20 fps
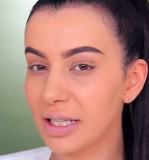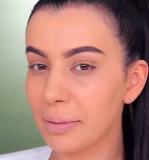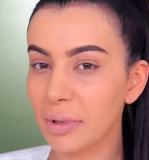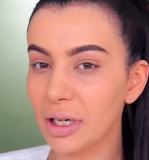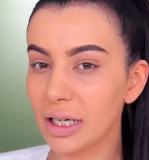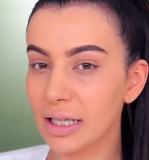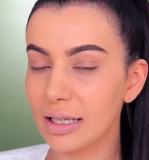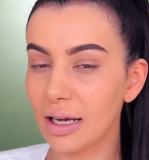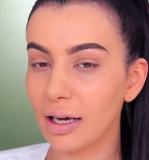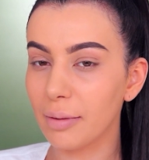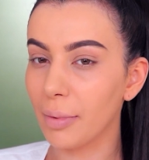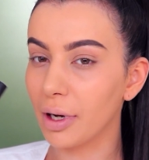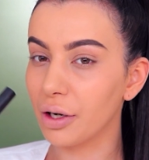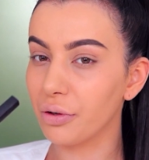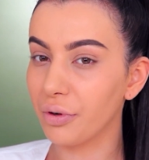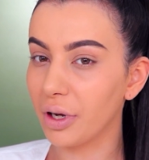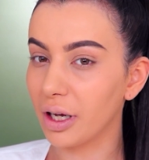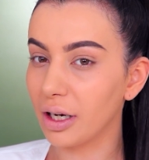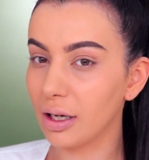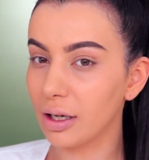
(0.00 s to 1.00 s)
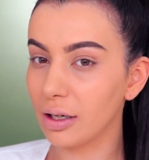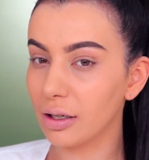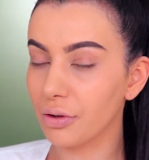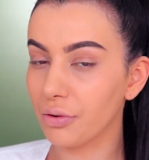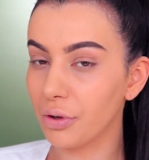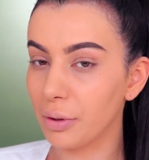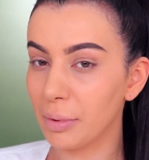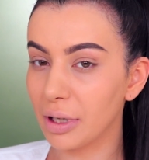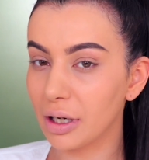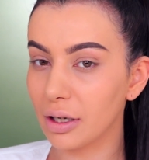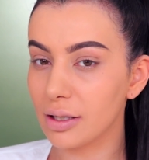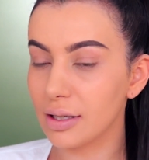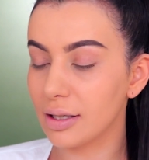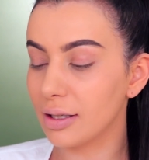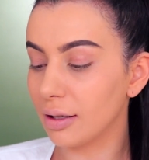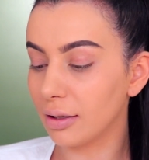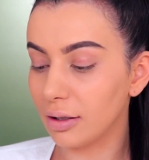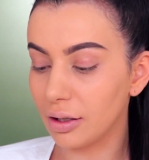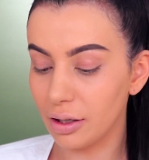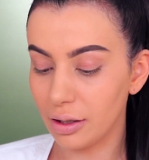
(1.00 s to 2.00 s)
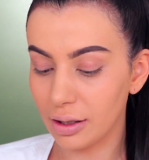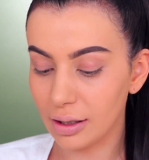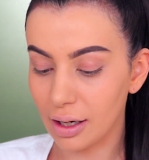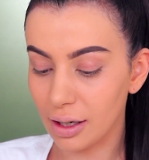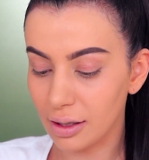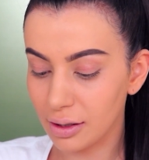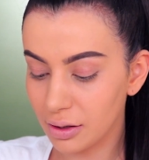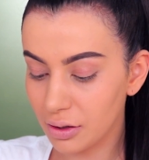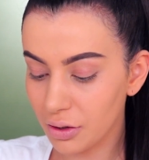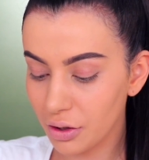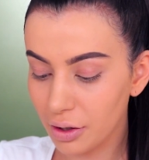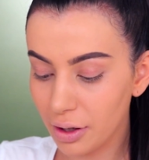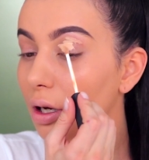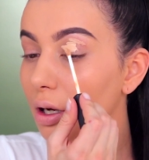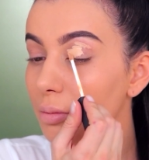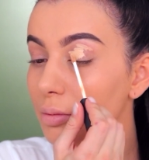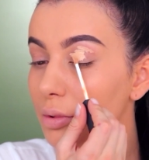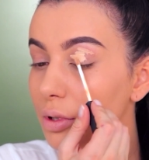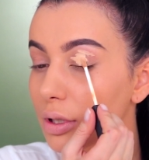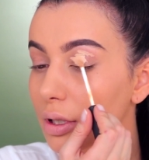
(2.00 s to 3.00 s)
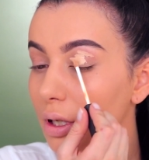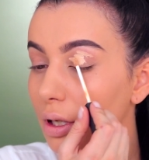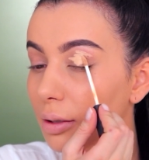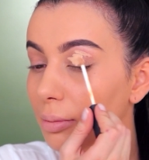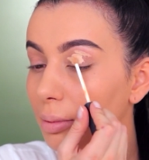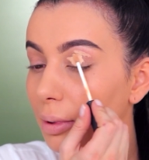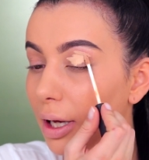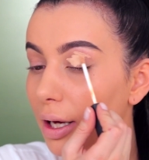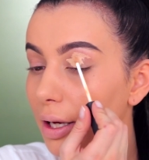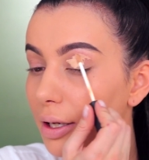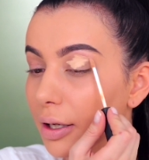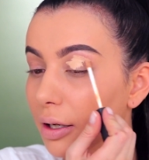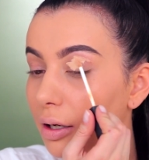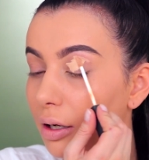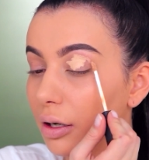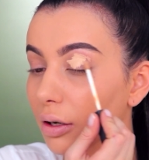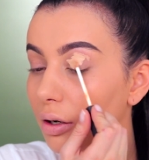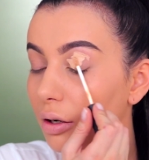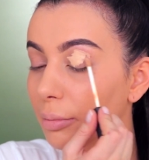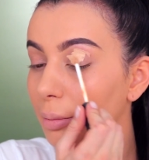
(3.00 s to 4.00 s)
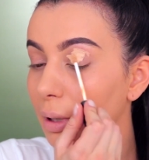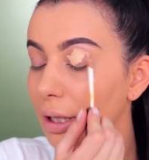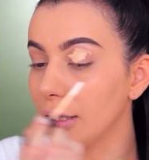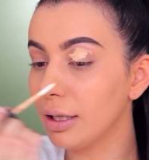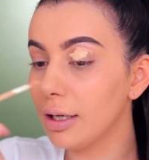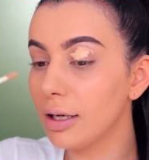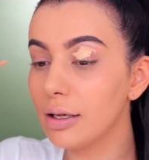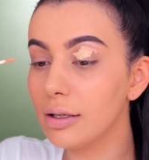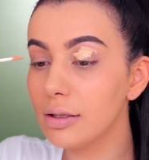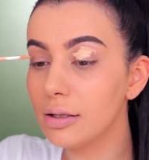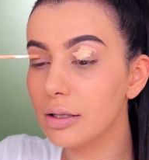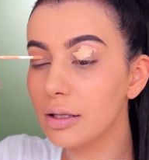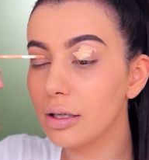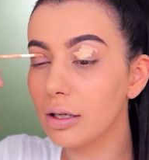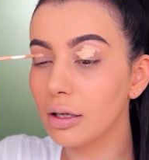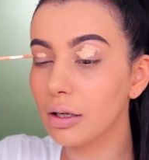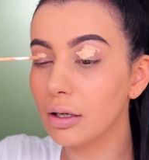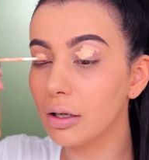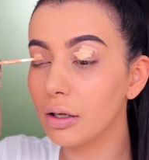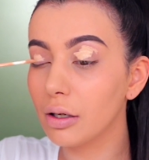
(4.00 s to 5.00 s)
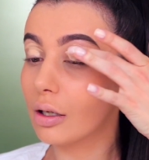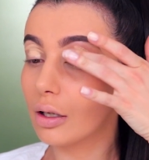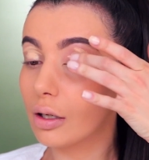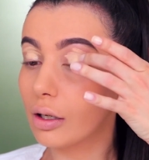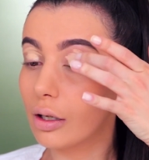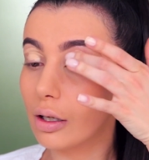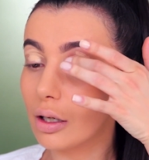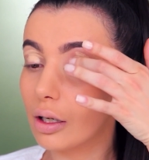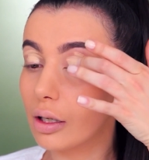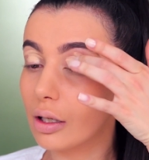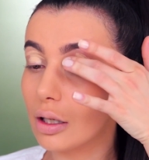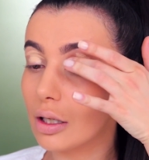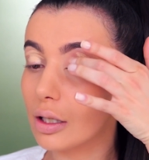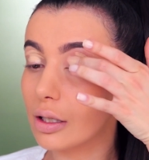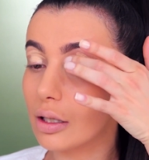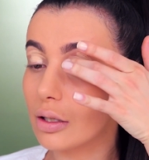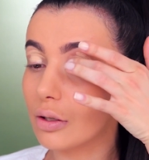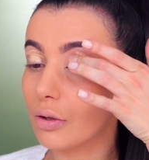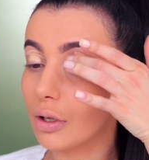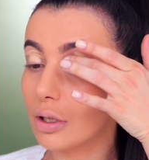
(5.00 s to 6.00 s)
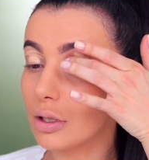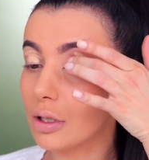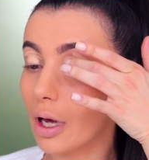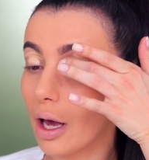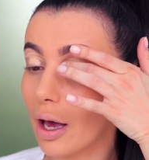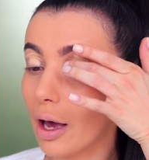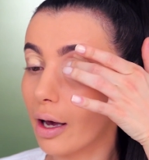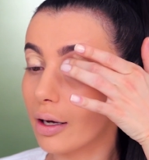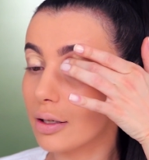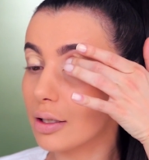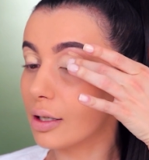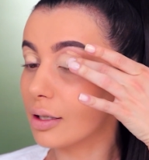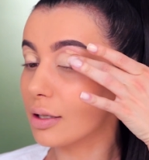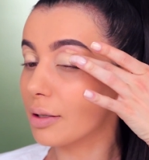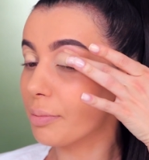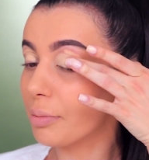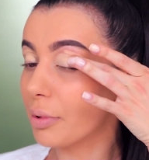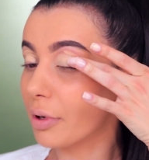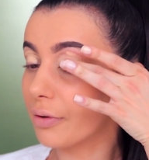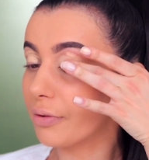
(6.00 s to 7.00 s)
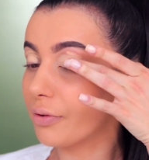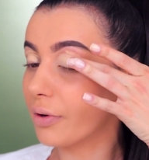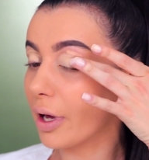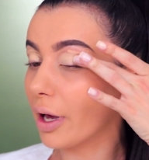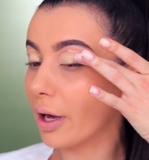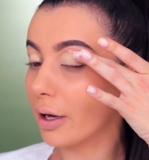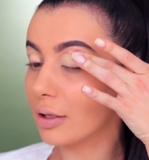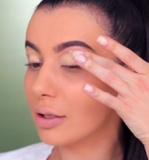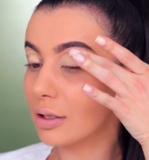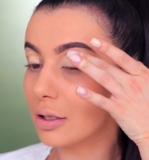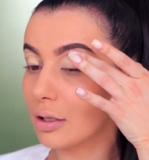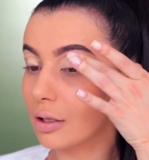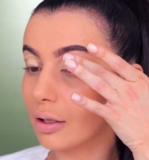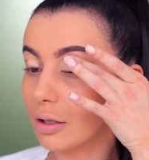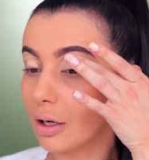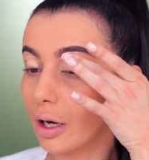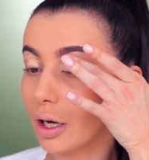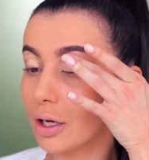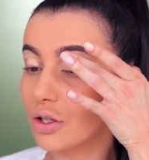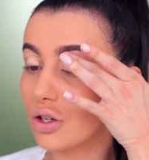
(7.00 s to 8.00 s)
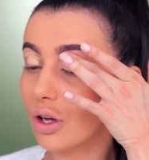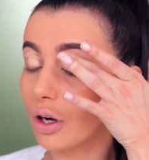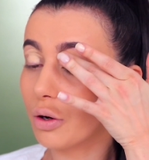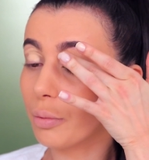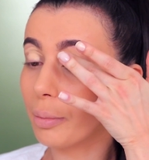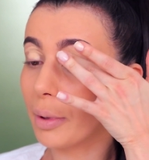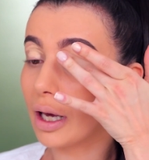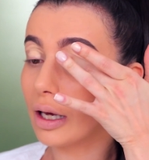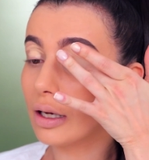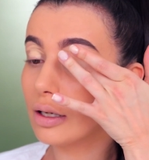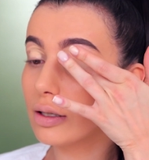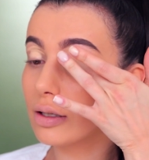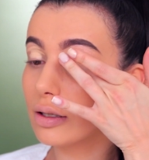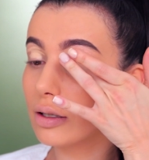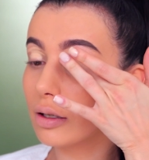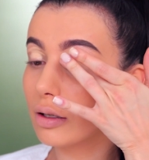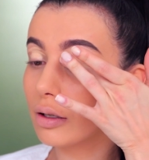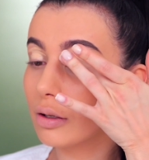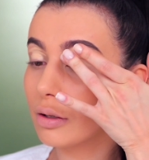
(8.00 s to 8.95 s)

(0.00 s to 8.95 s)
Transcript: I'm going to take my Radiant Creamy Concealer in Custard. I'm just going to apply it here on my lids. This is going to act as a perfect eyeshadow base.